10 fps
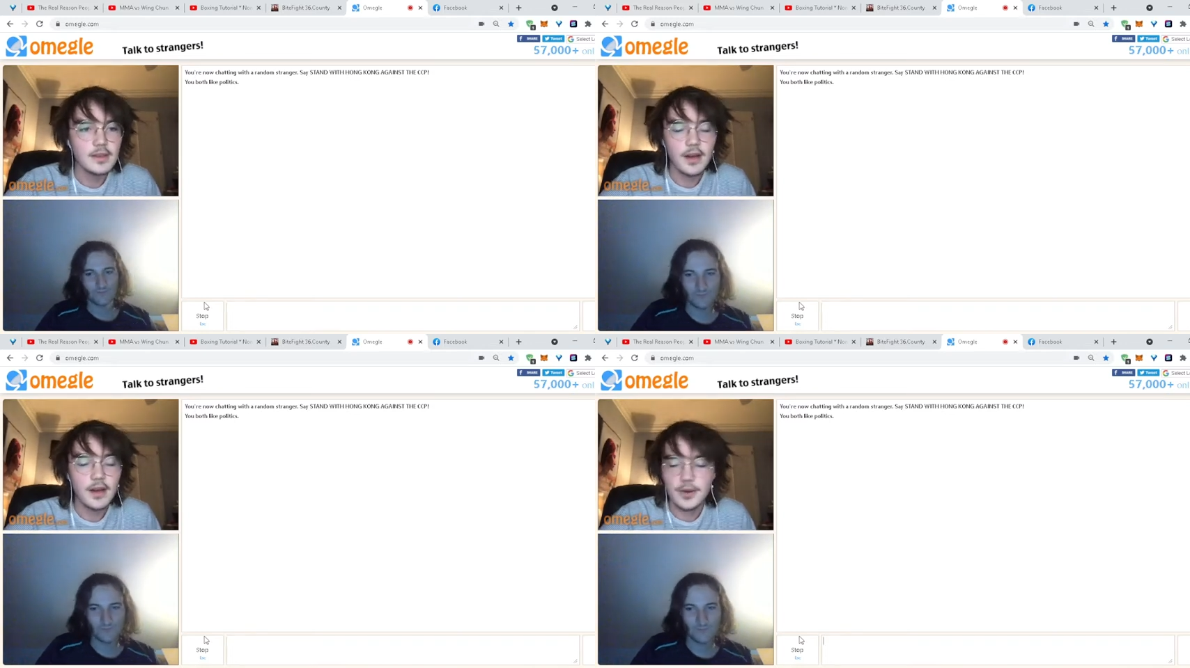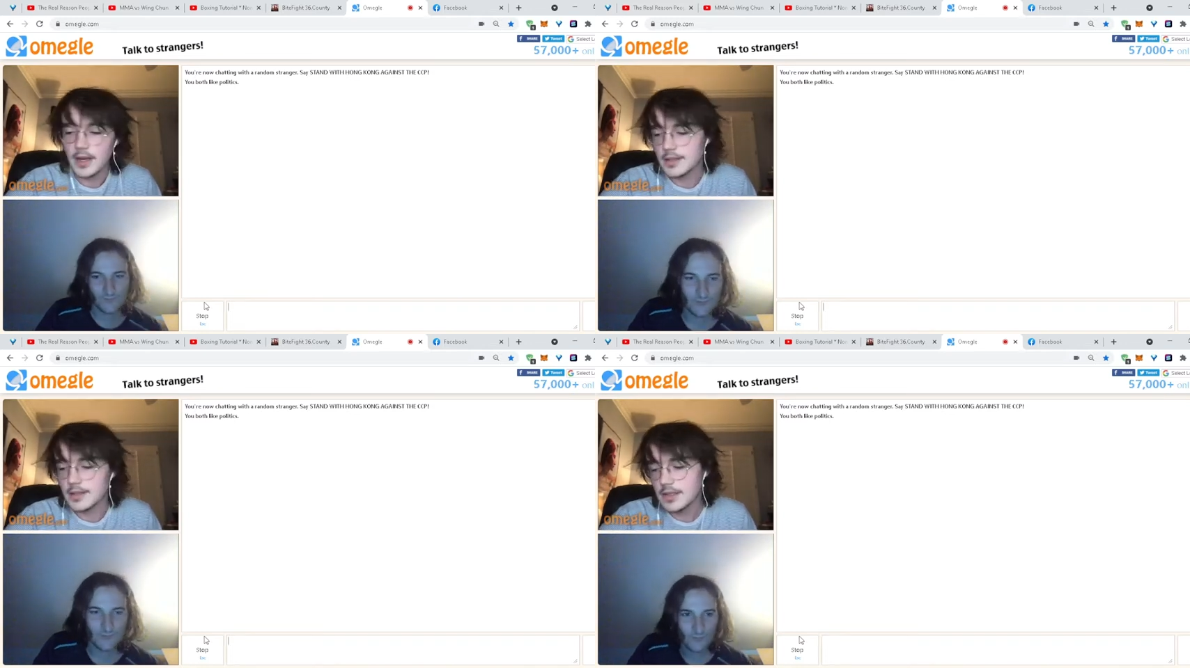
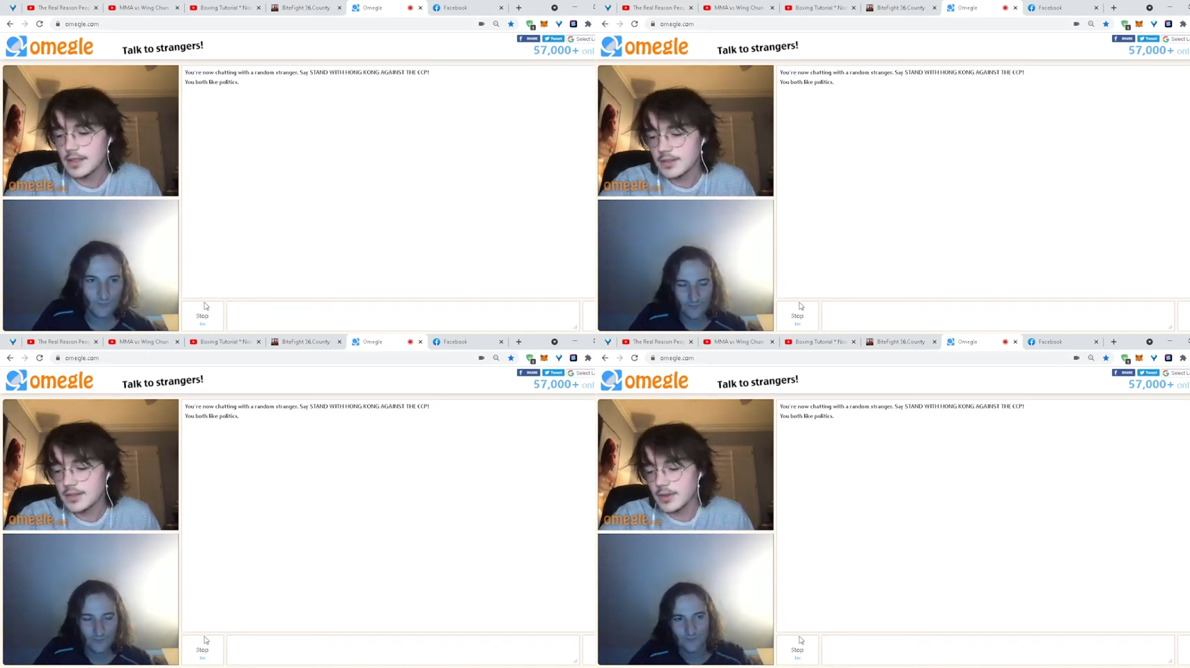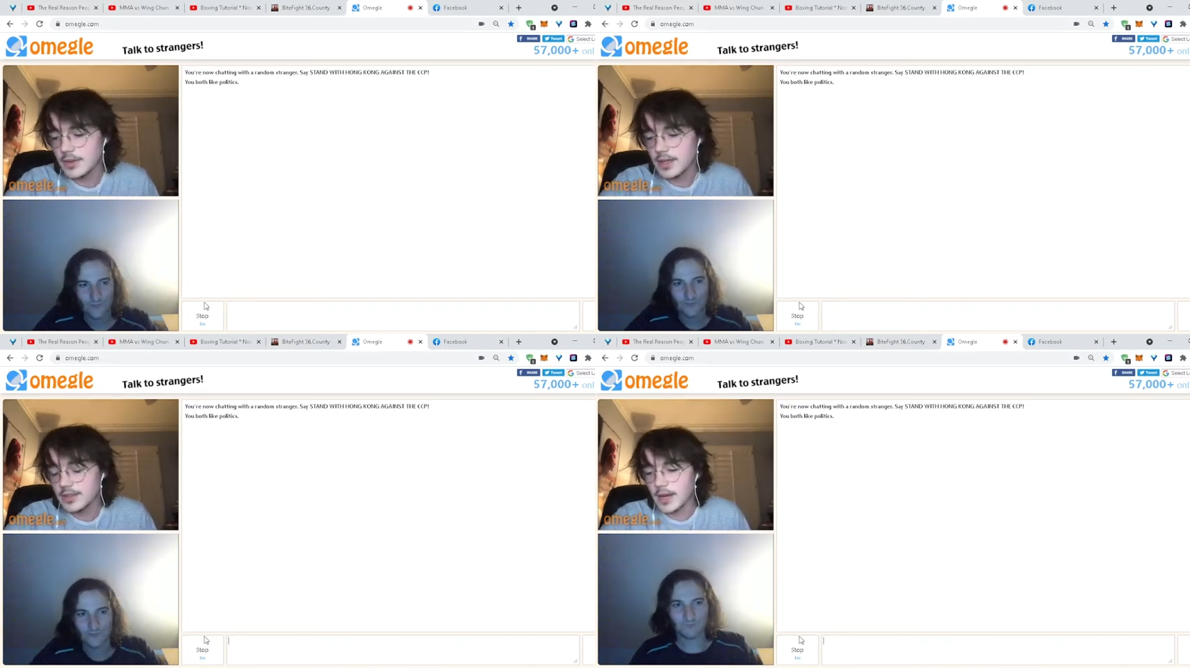Speaker 1: Okay, so
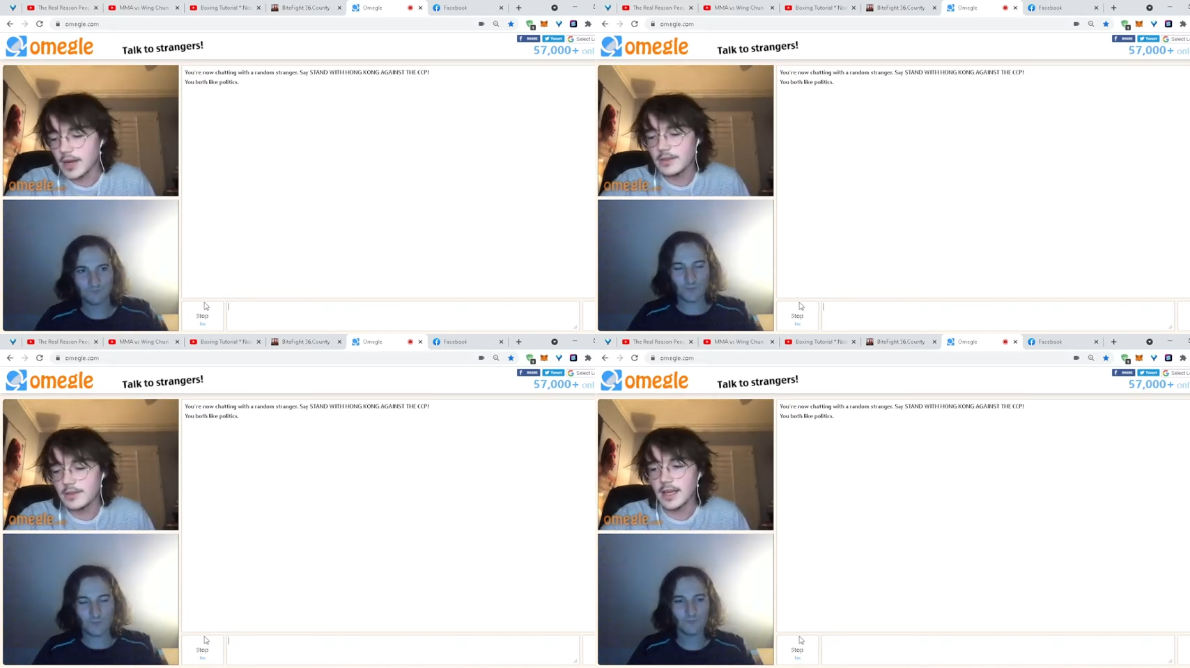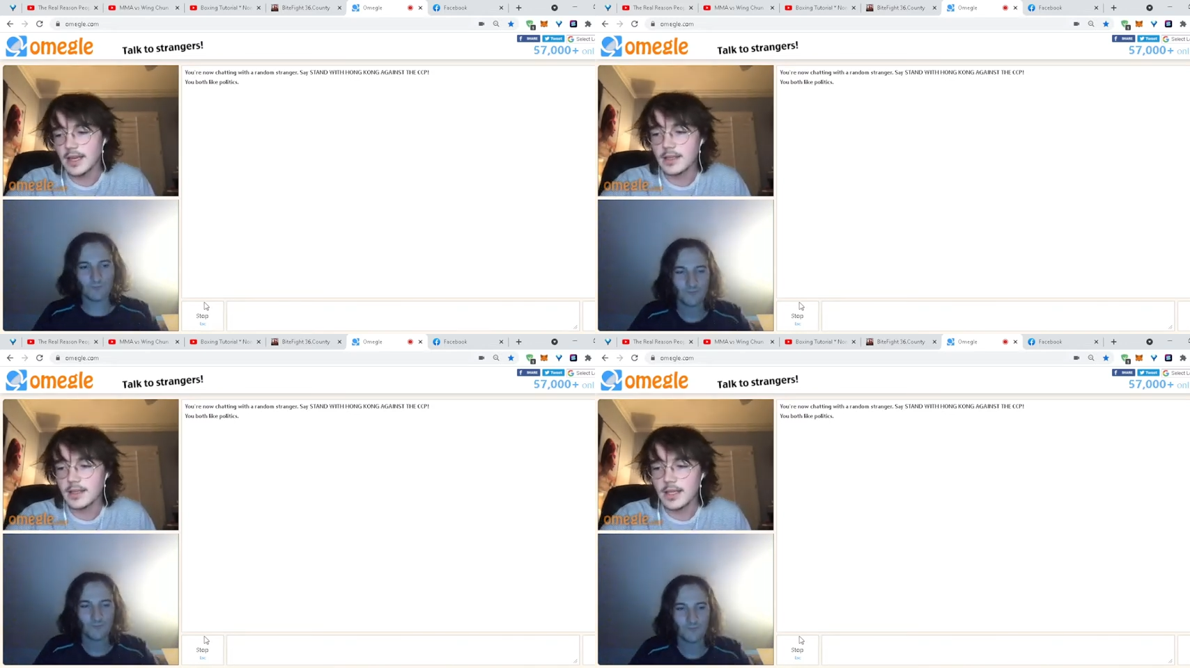so kind of
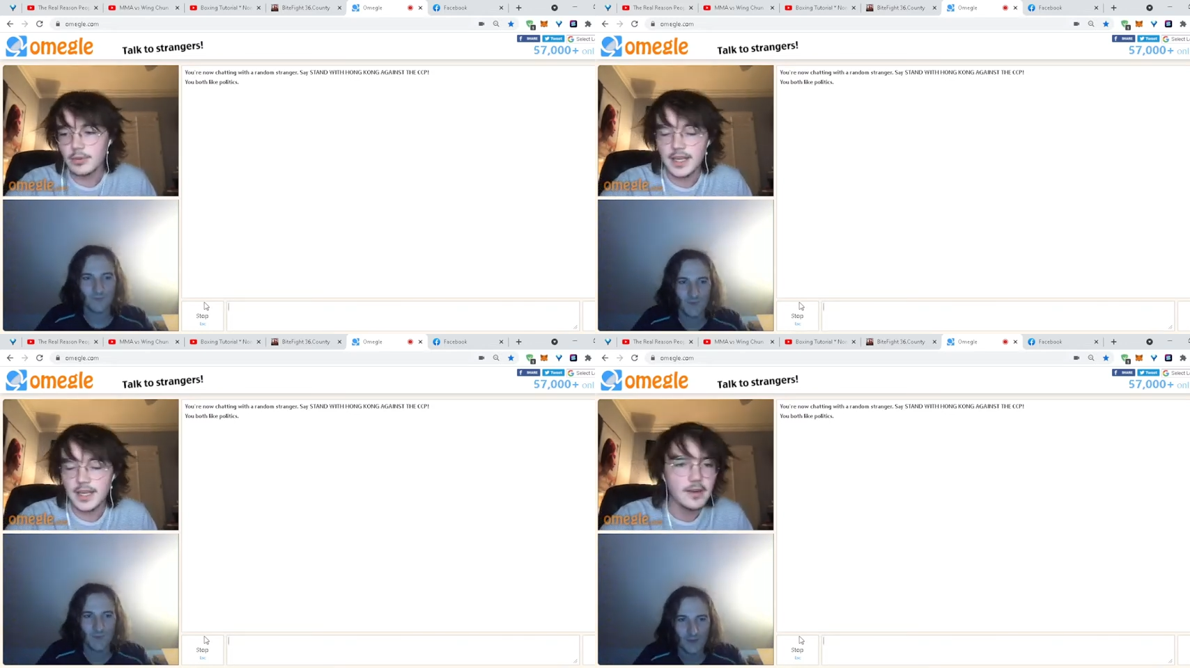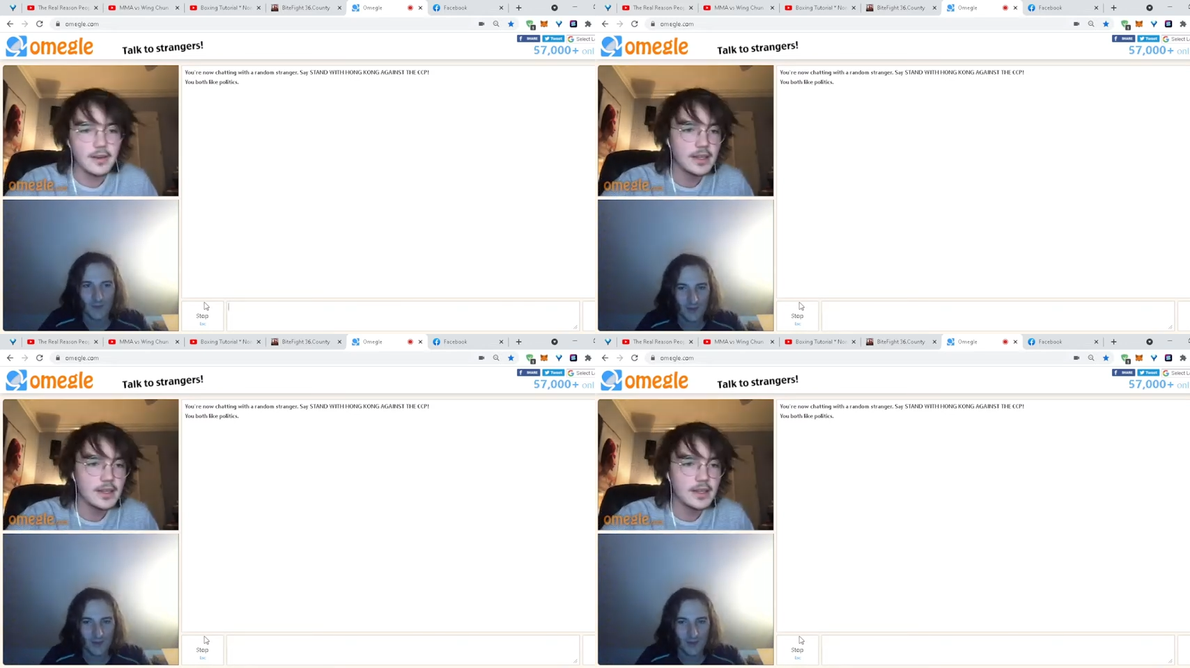like libertarian in